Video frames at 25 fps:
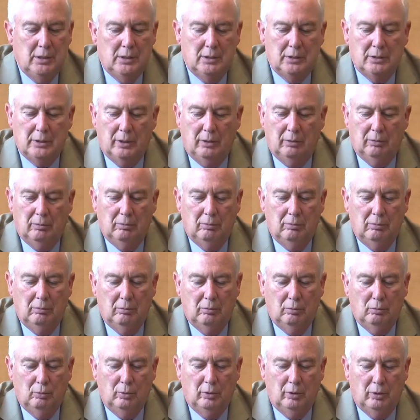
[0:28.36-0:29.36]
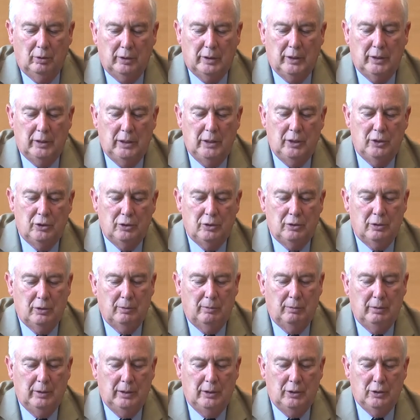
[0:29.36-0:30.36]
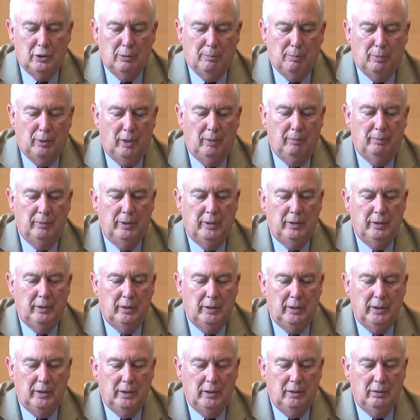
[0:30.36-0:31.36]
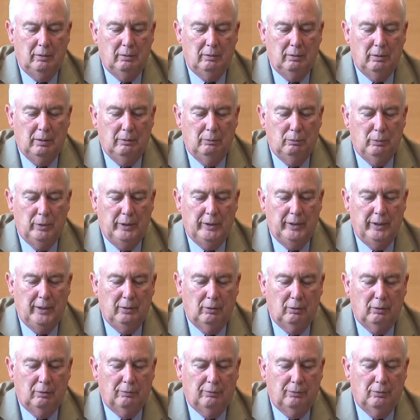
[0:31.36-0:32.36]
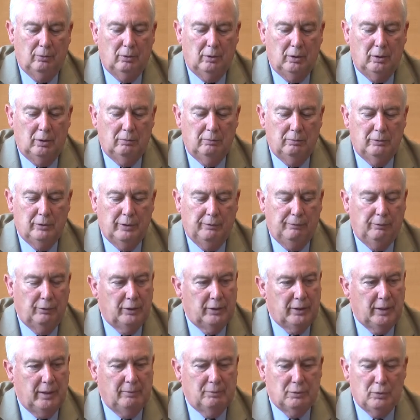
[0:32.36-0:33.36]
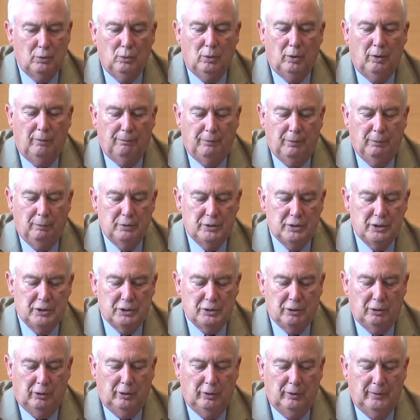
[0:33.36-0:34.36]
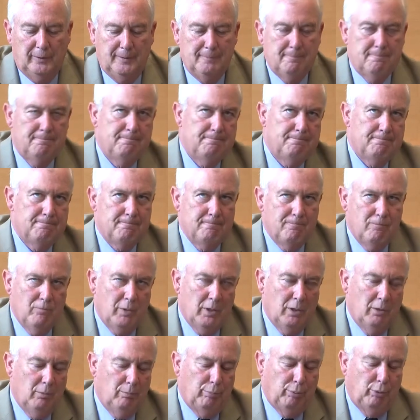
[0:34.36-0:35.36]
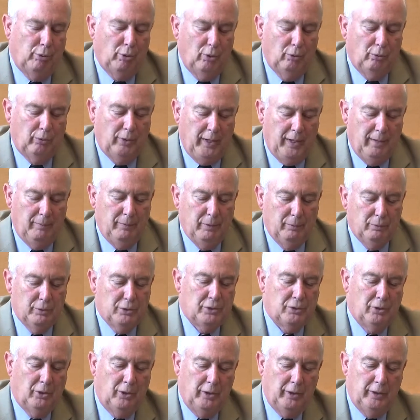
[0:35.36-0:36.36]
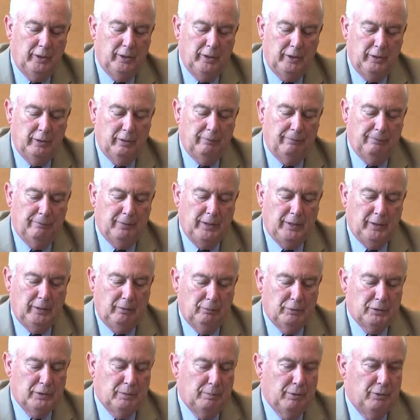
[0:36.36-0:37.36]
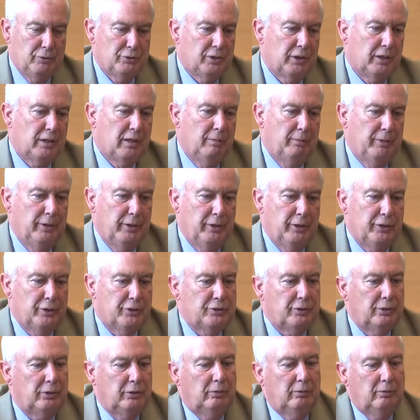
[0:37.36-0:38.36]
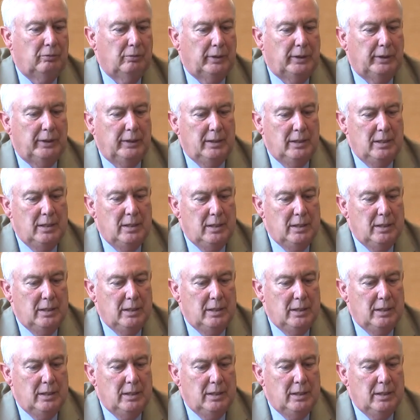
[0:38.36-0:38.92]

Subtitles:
So we'll look at each department and where they look for different types, or if it was a certain program that was started and the funding was supposed to come in a certain way.